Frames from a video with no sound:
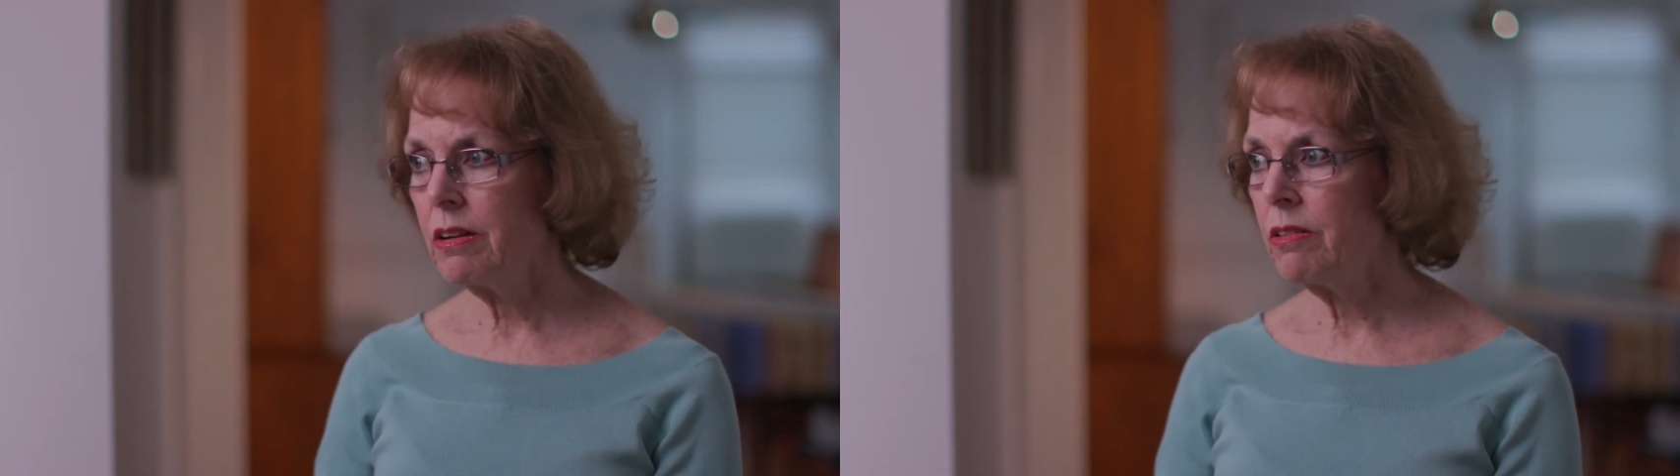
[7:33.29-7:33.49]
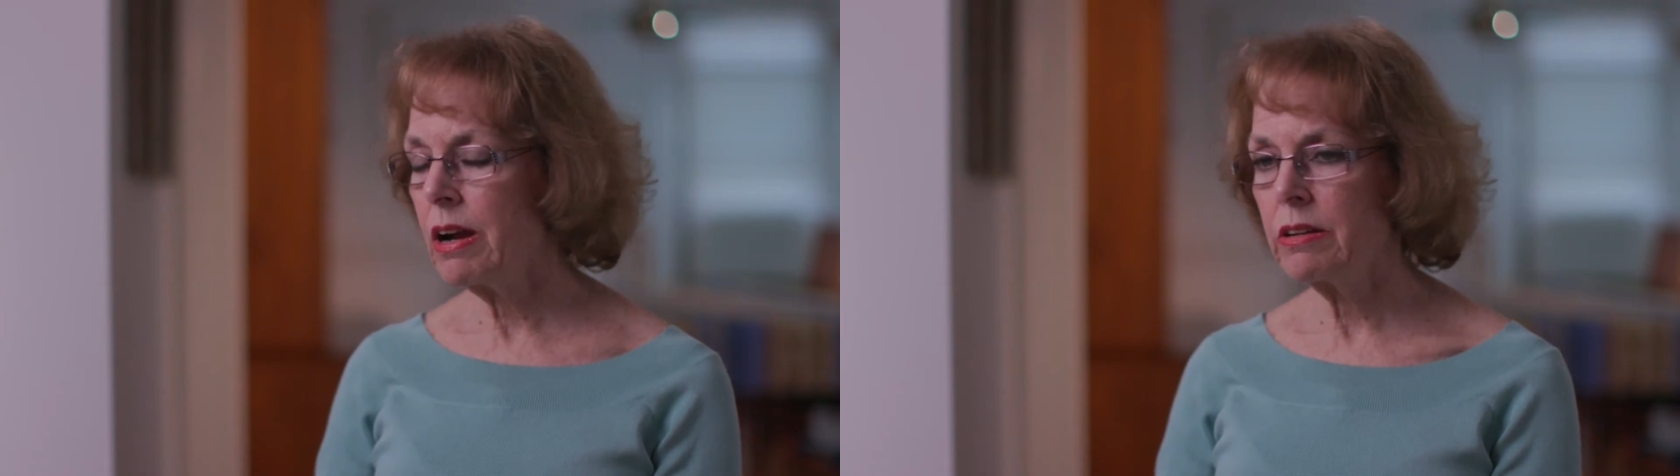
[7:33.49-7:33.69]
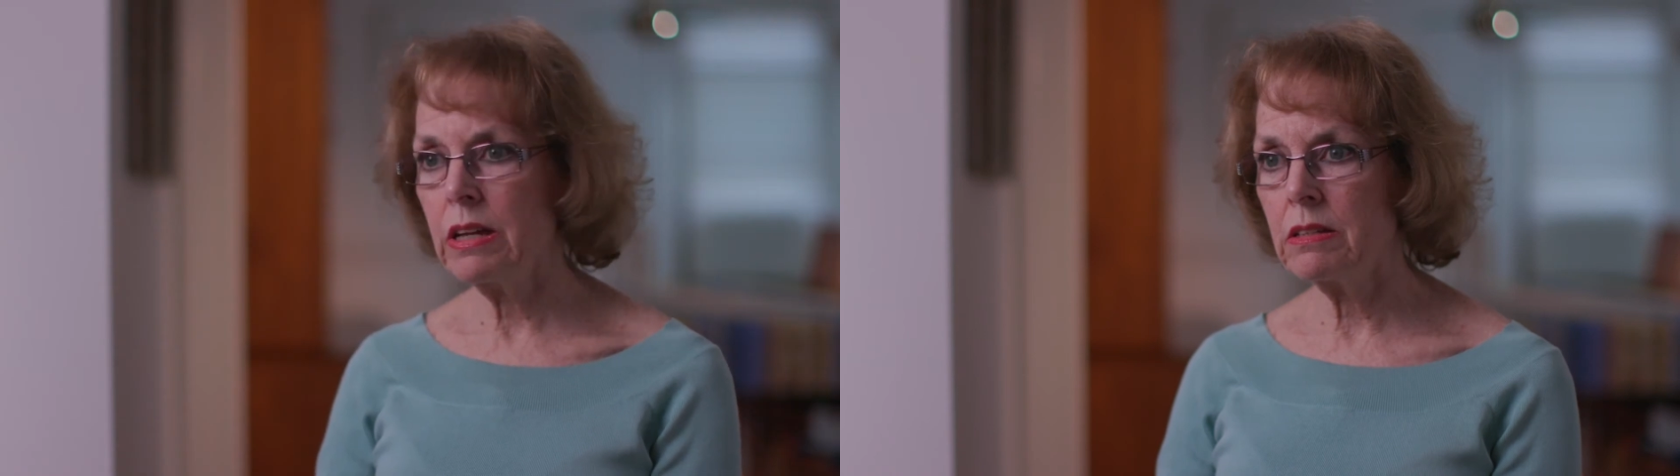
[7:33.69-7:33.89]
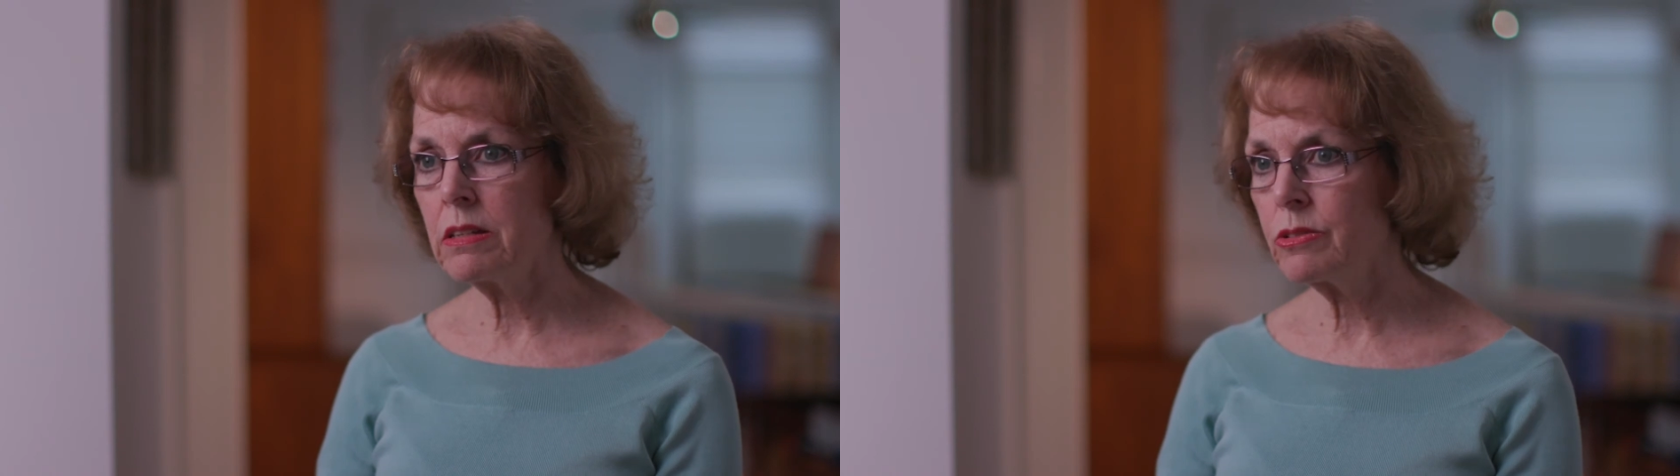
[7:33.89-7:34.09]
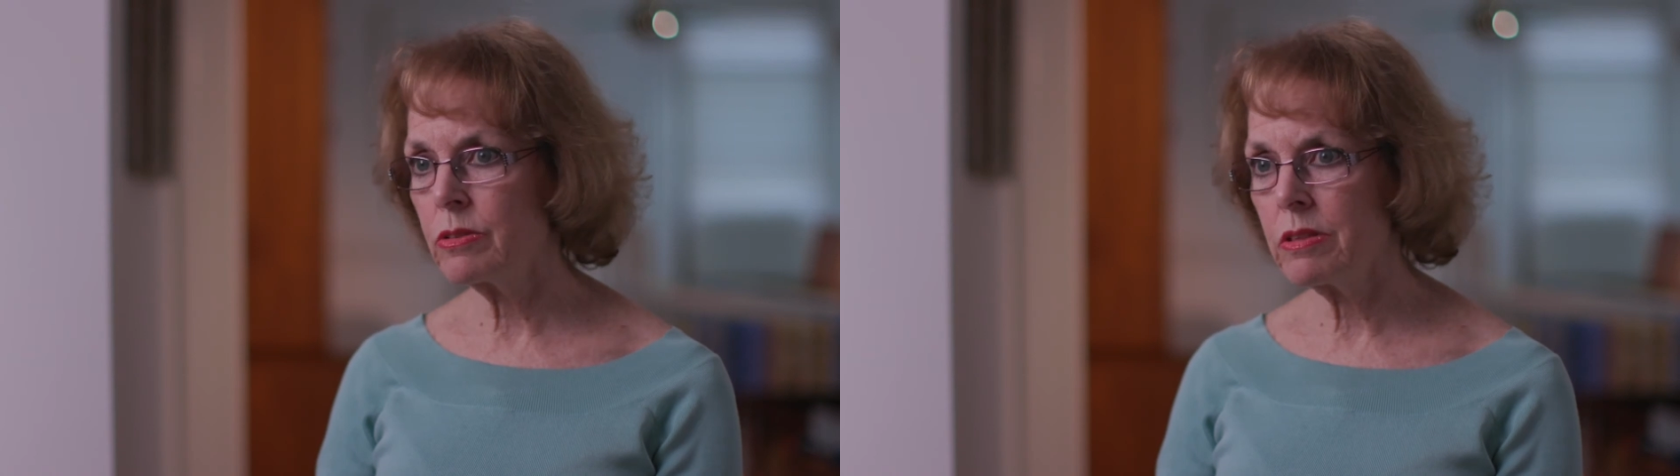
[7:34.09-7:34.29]
or how to get in
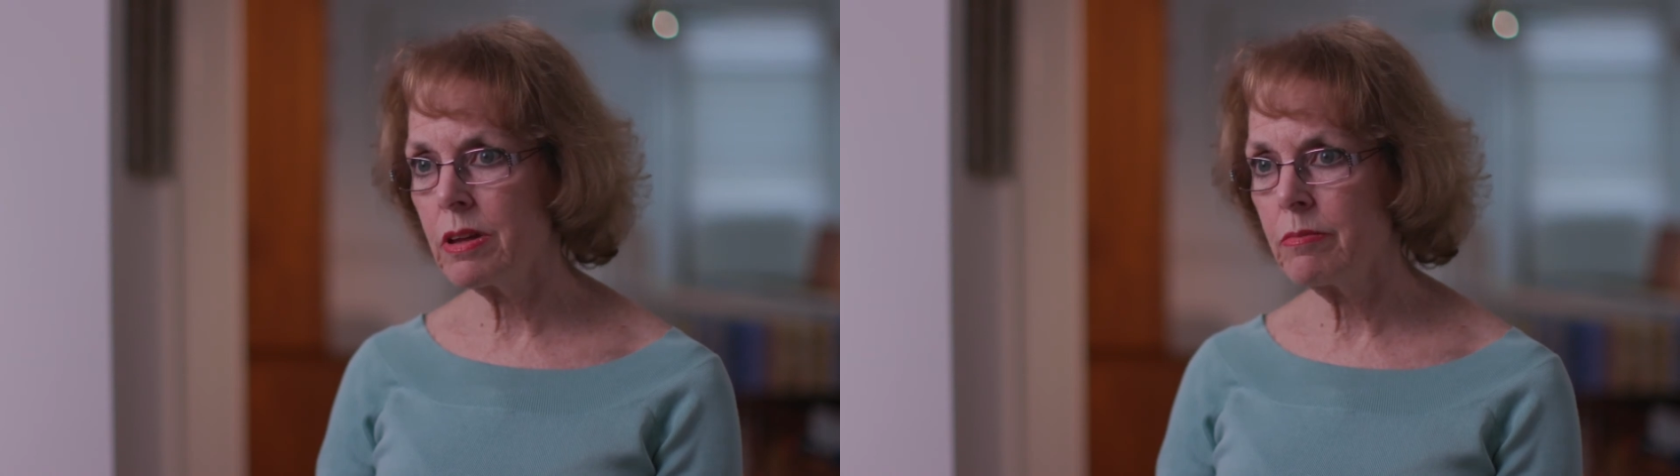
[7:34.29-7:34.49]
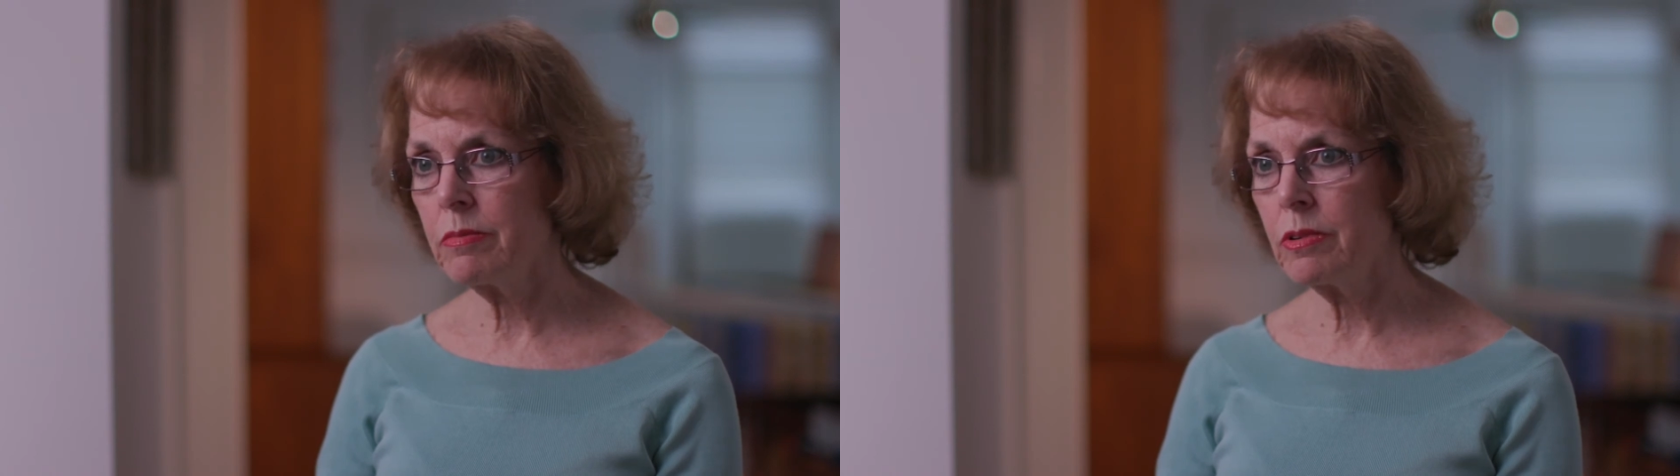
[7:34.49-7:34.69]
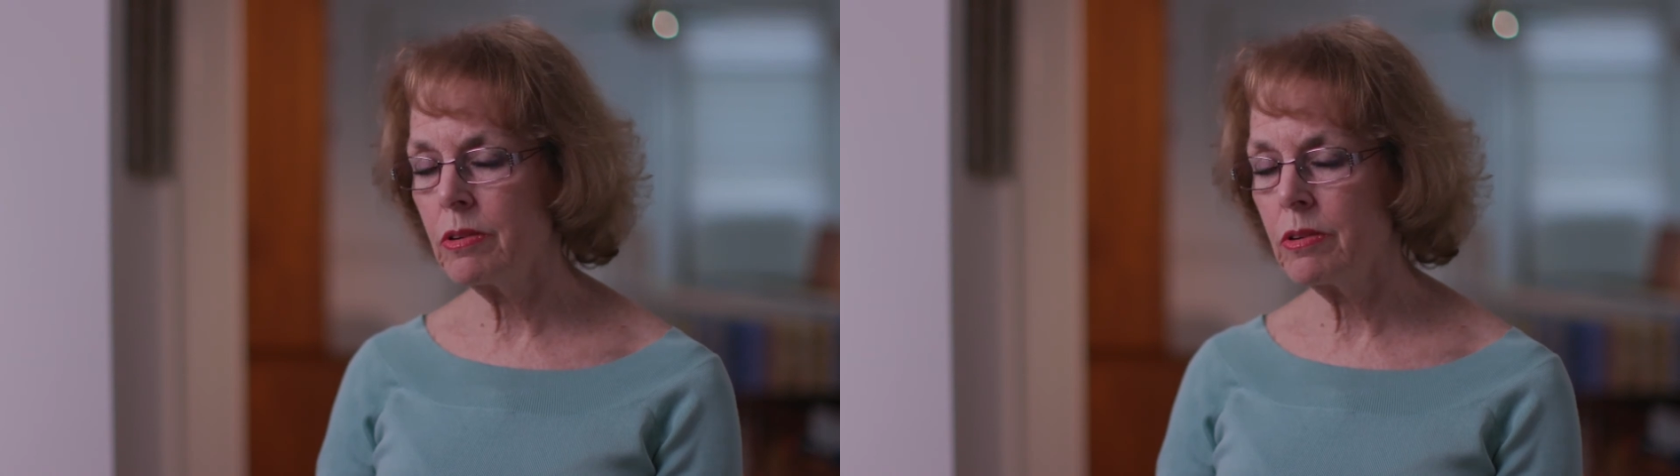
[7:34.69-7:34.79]
touch with them,